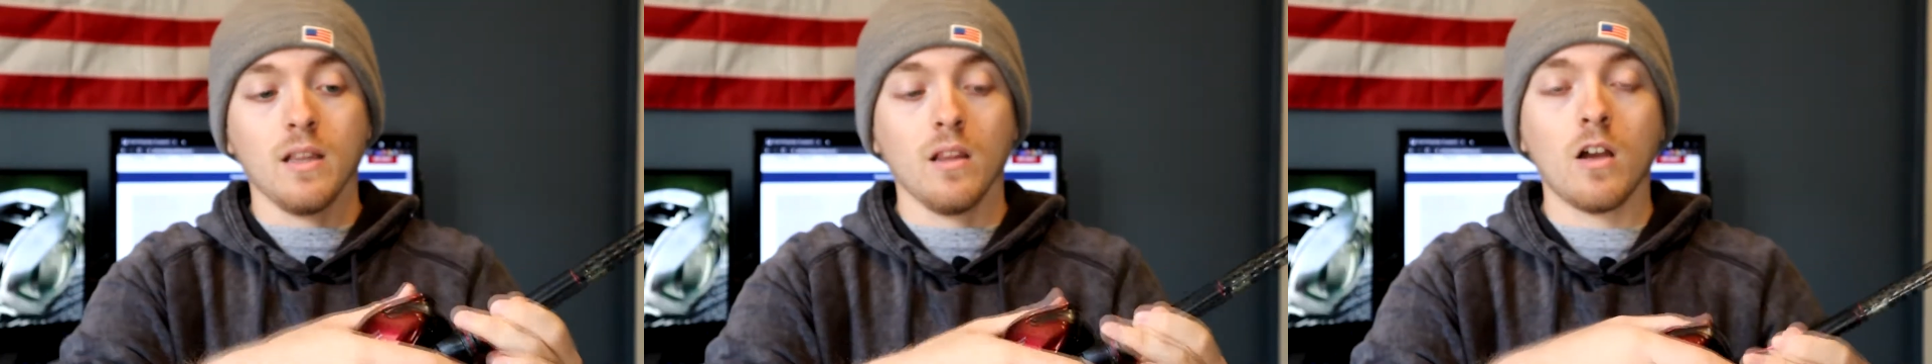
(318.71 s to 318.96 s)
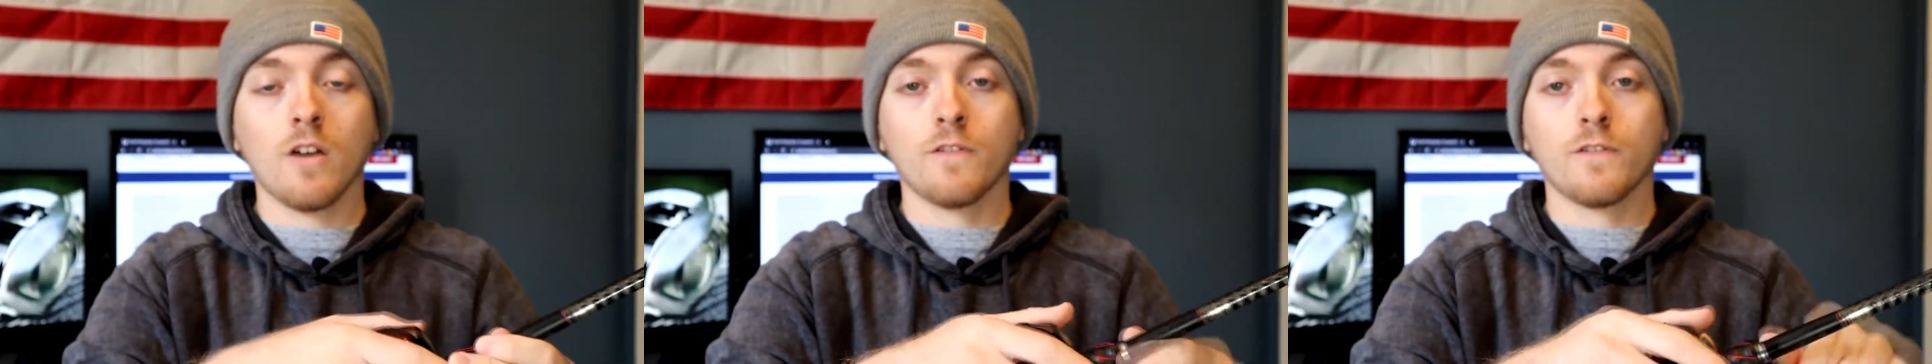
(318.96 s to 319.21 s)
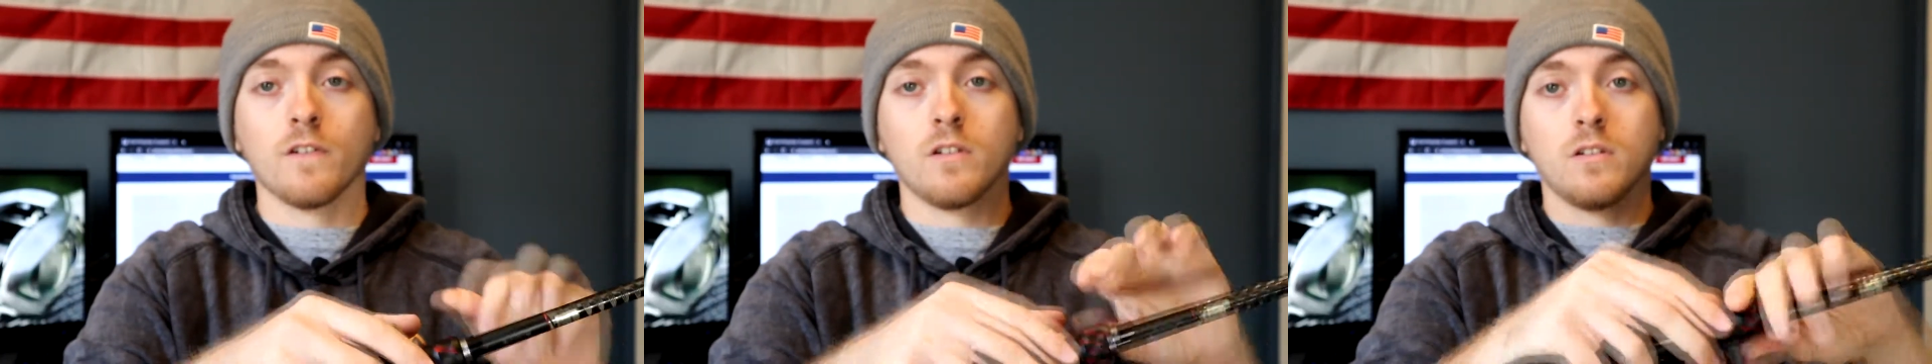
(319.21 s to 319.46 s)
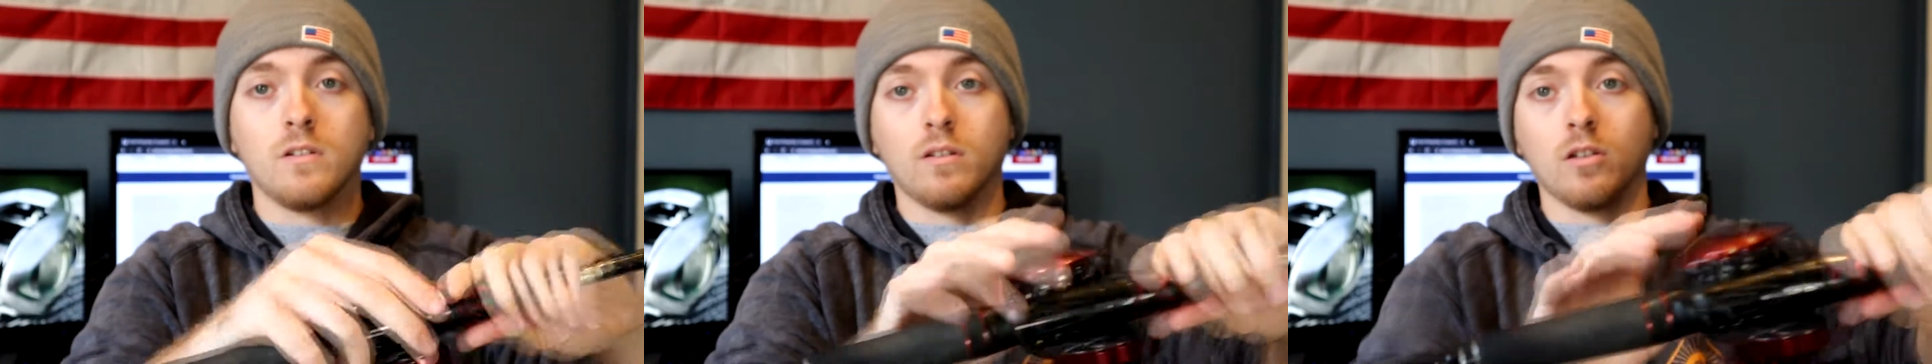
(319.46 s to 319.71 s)
love
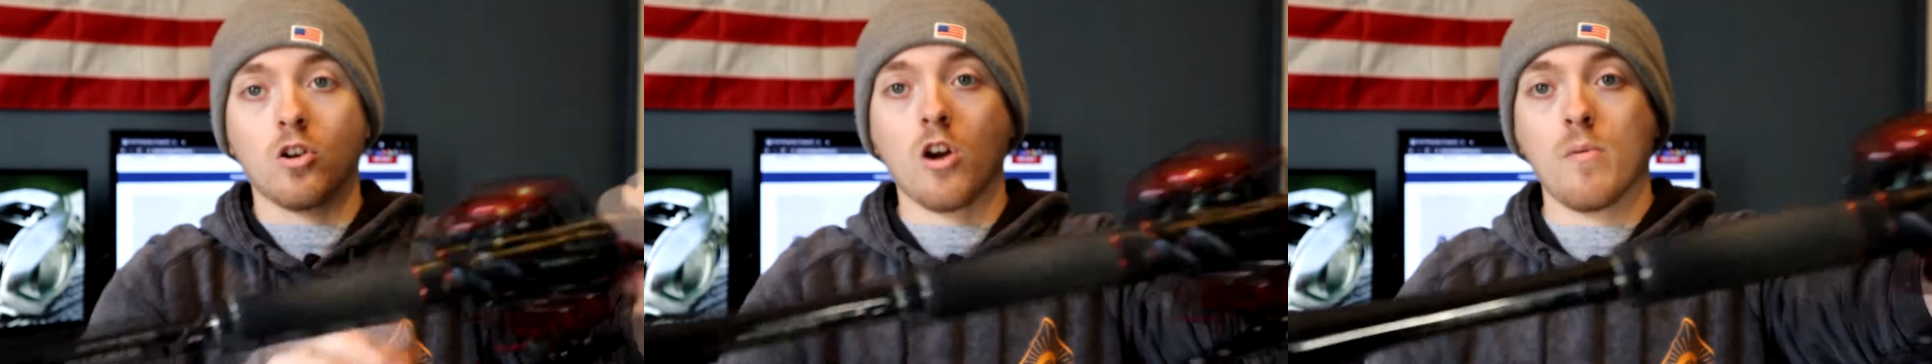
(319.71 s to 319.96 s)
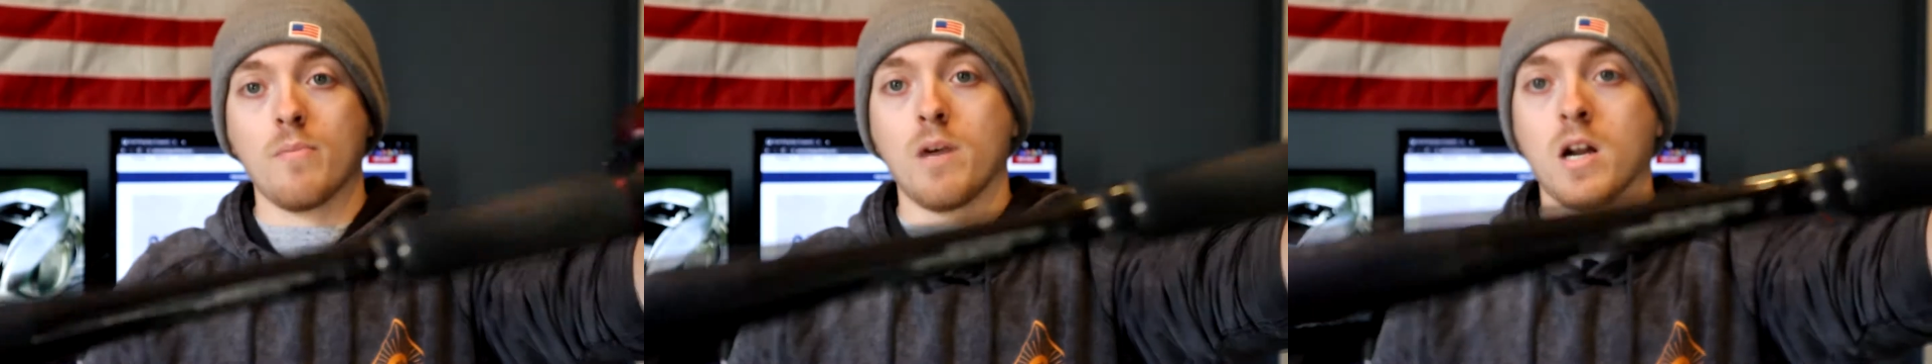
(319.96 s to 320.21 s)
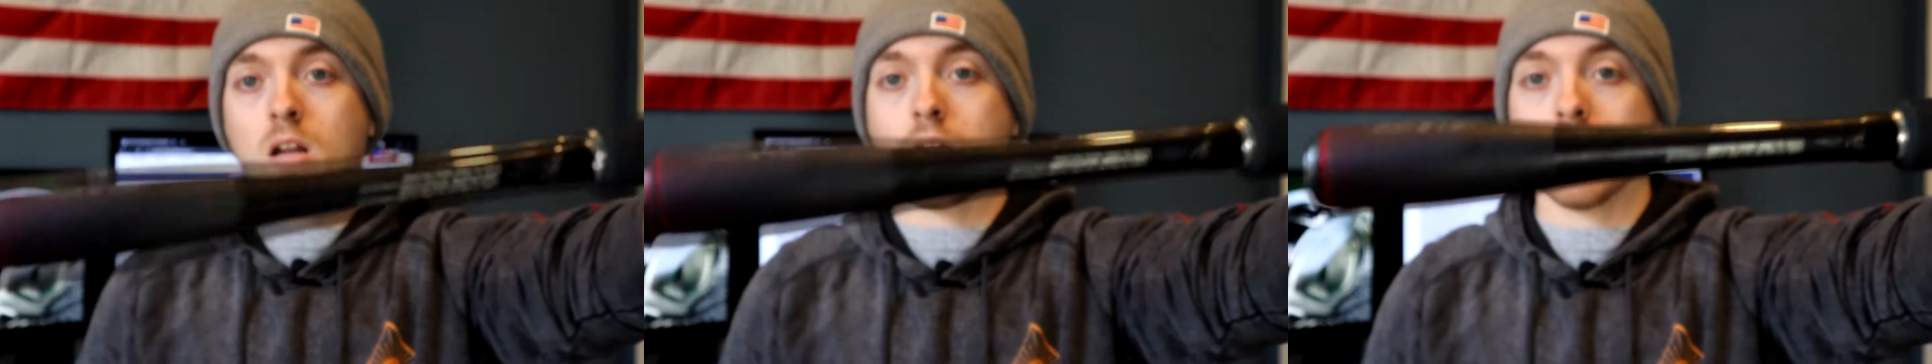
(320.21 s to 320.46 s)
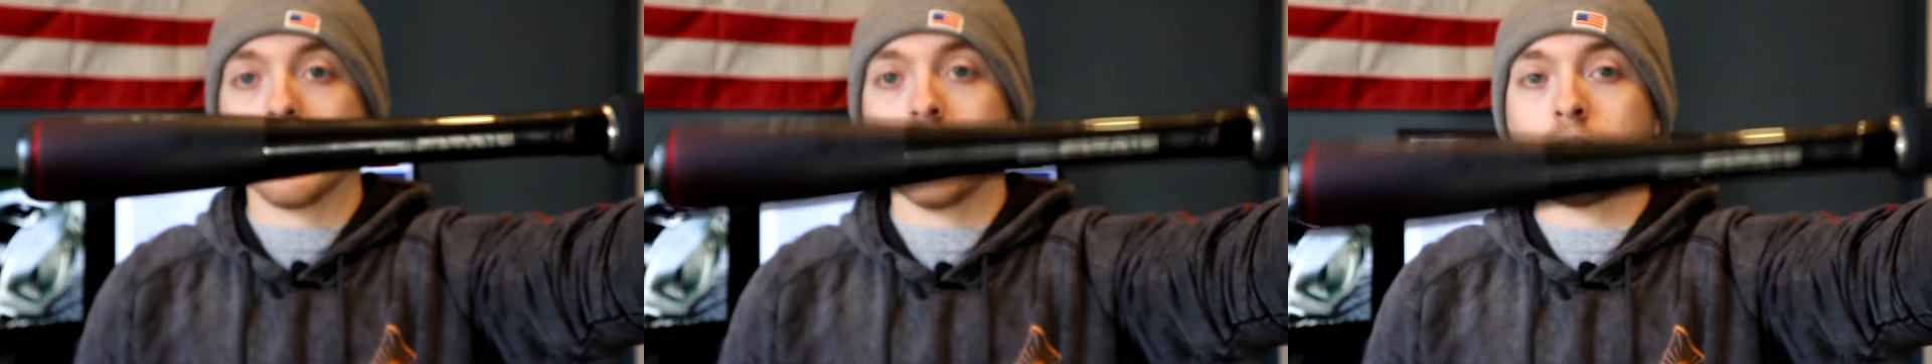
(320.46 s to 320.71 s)
the carbon
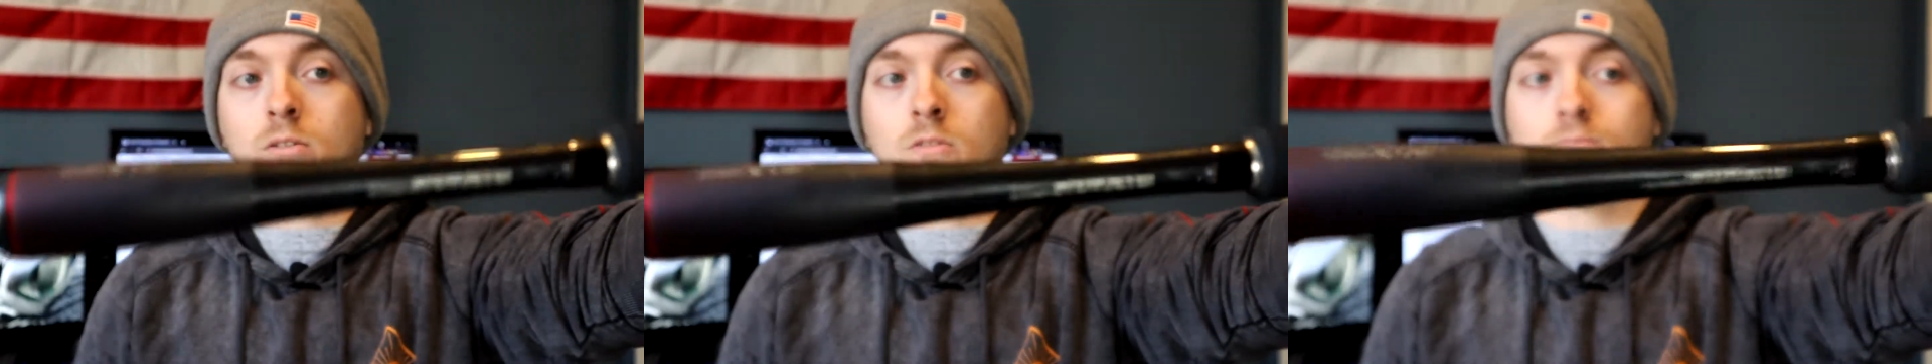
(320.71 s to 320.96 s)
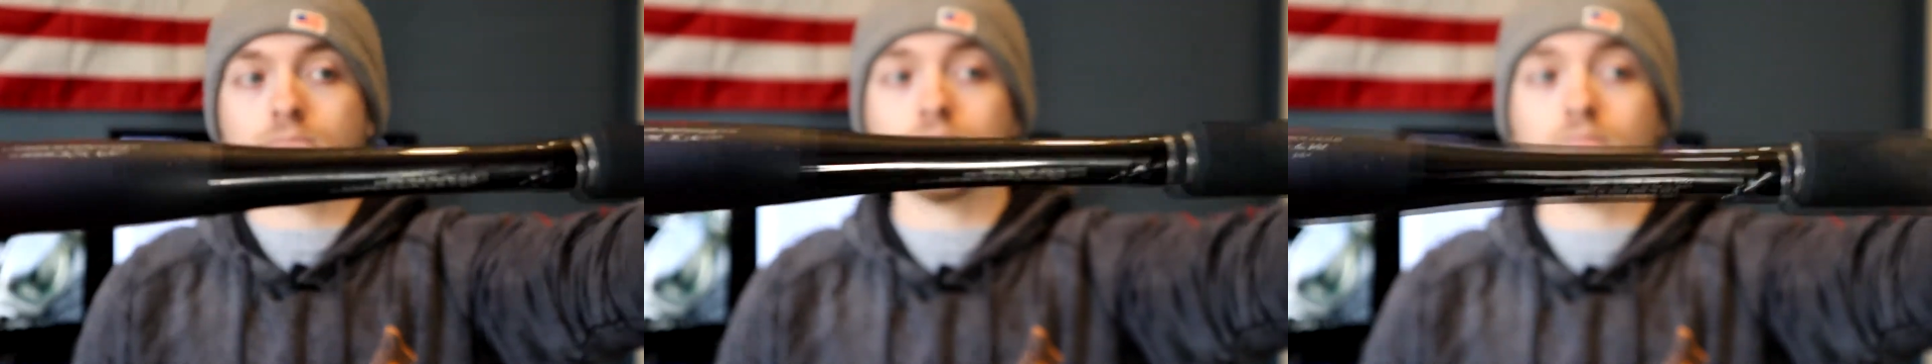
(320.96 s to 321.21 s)
monocoque handle.